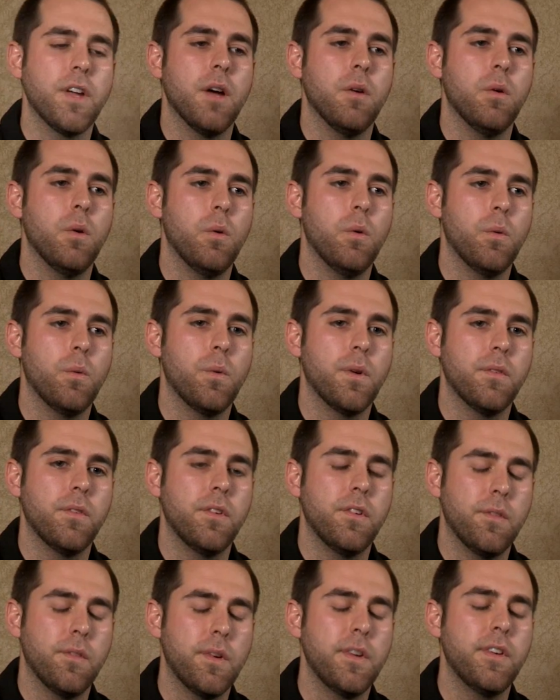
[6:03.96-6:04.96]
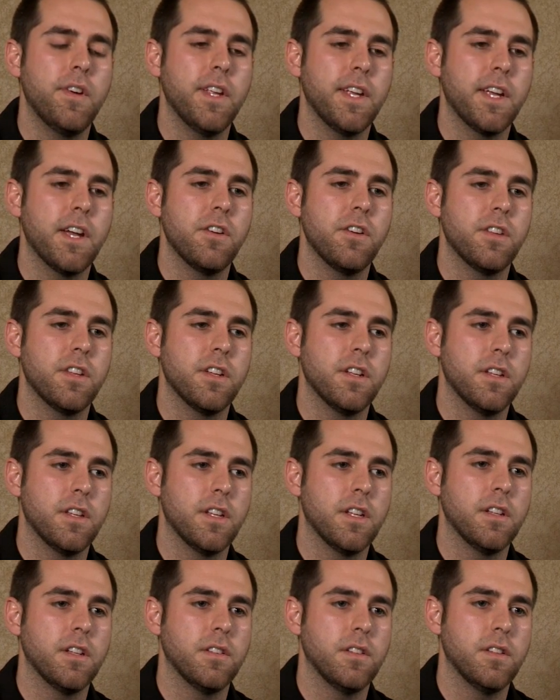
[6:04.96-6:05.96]
yeah, well we really go to
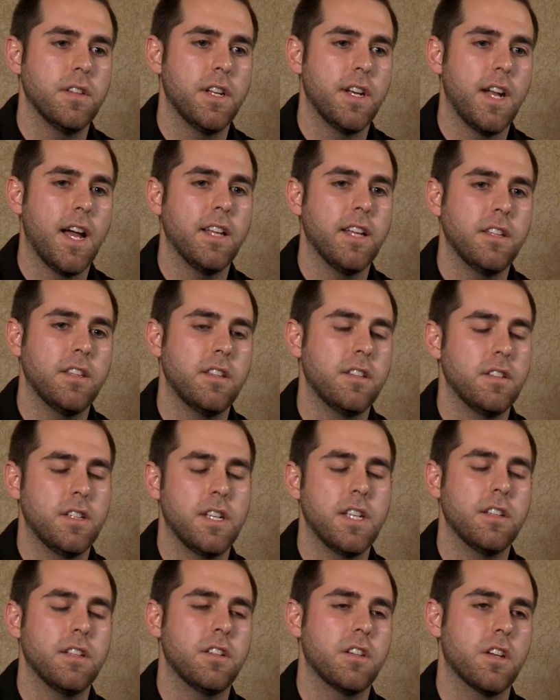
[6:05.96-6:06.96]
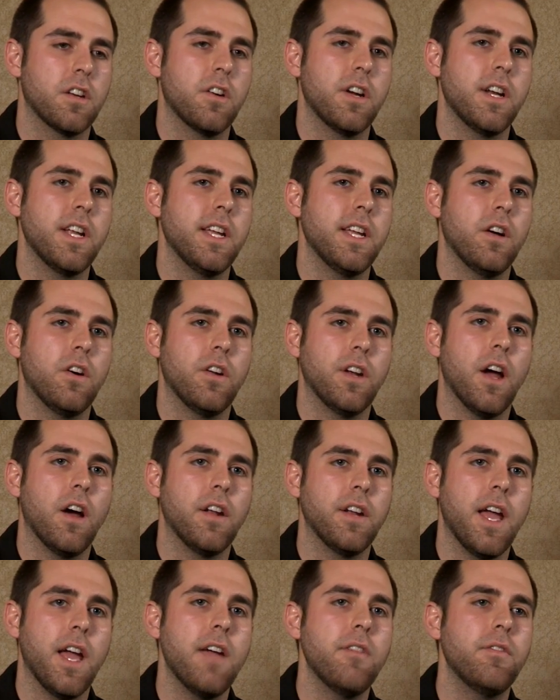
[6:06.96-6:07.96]
the 9th and 10th degree
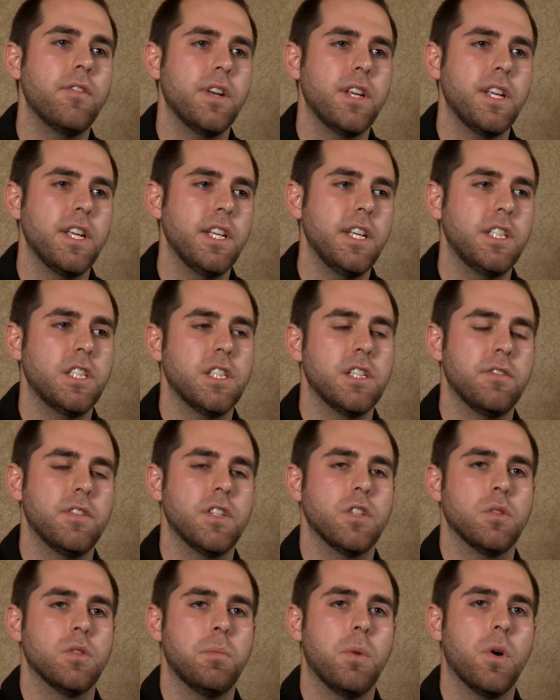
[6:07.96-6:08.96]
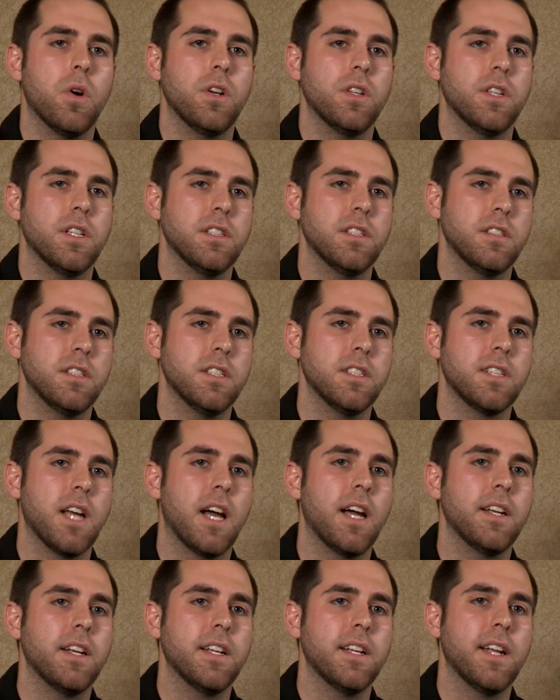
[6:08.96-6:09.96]
on each individual part that's
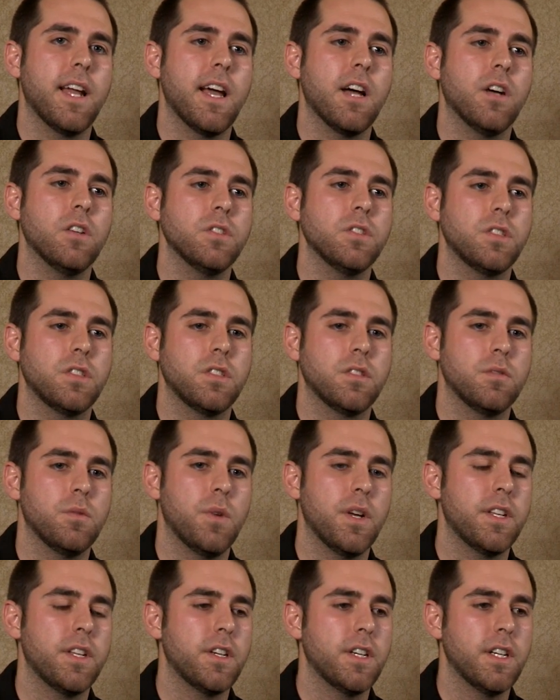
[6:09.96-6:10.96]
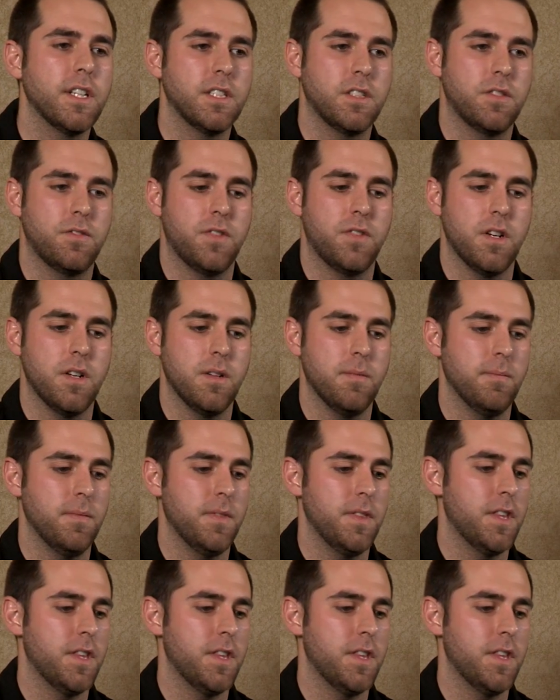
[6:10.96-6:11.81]
designed in-house, whether it's from